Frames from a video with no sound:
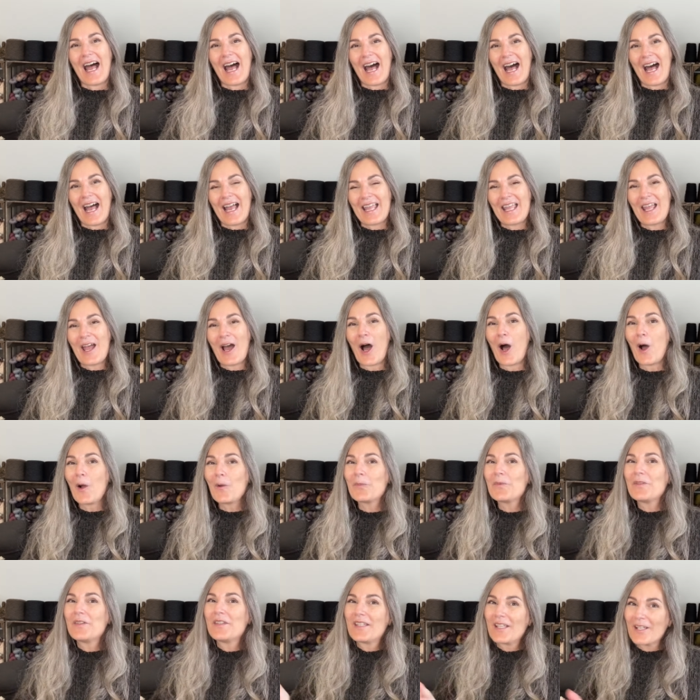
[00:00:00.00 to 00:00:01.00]
I
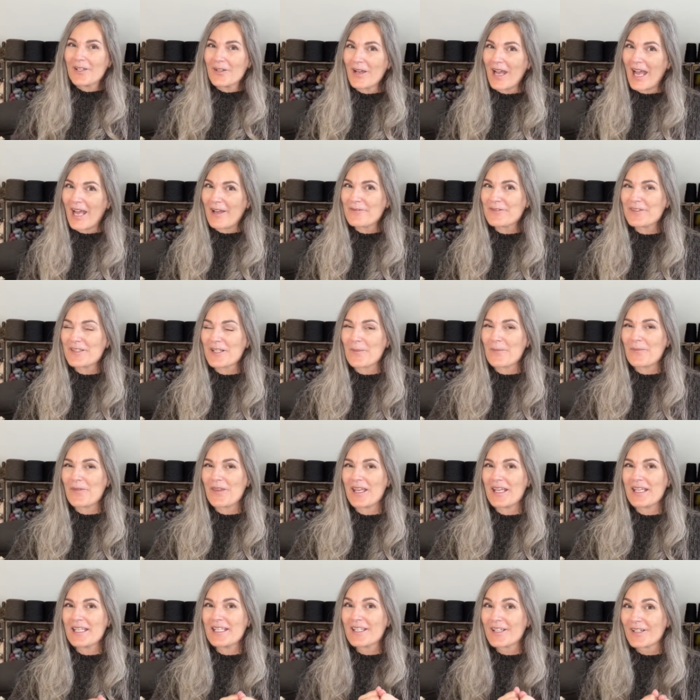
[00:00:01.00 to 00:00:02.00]
hope you have
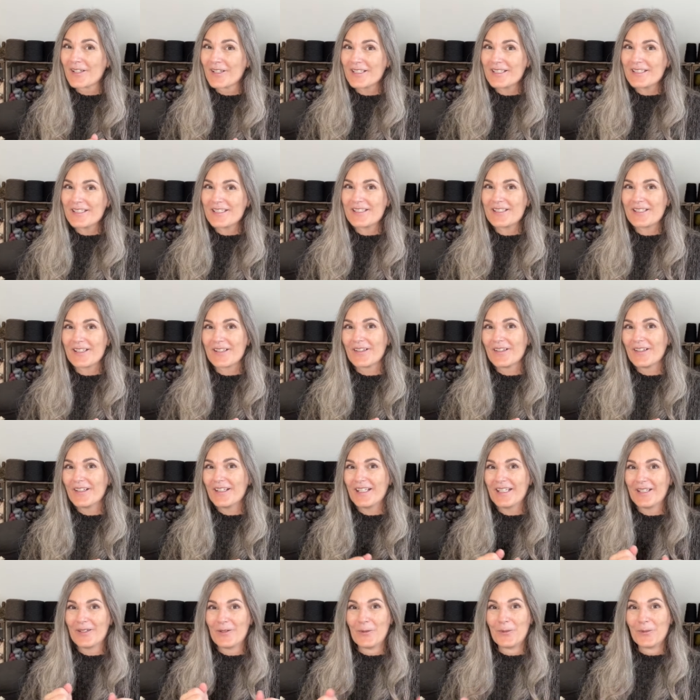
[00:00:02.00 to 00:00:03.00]
something good to
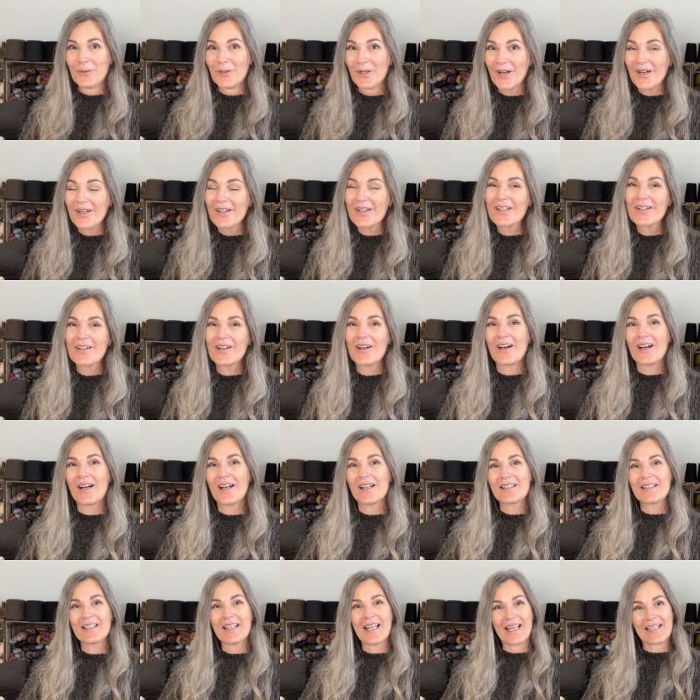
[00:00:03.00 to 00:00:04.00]
work
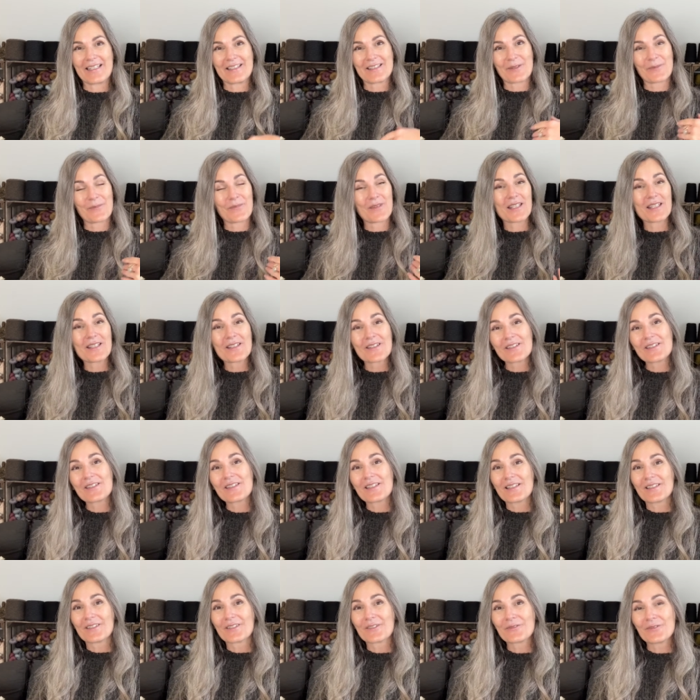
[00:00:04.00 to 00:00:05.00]
on and something good to
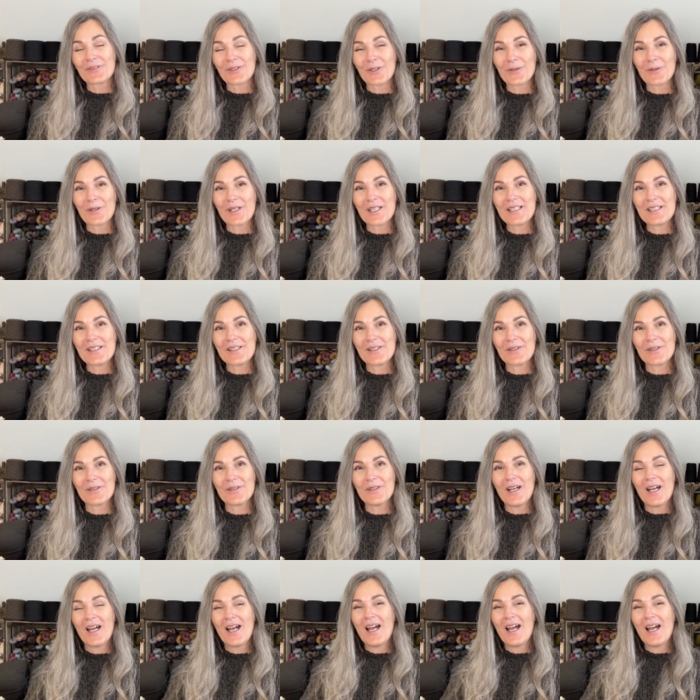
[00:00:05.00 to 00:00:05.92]
look forward to.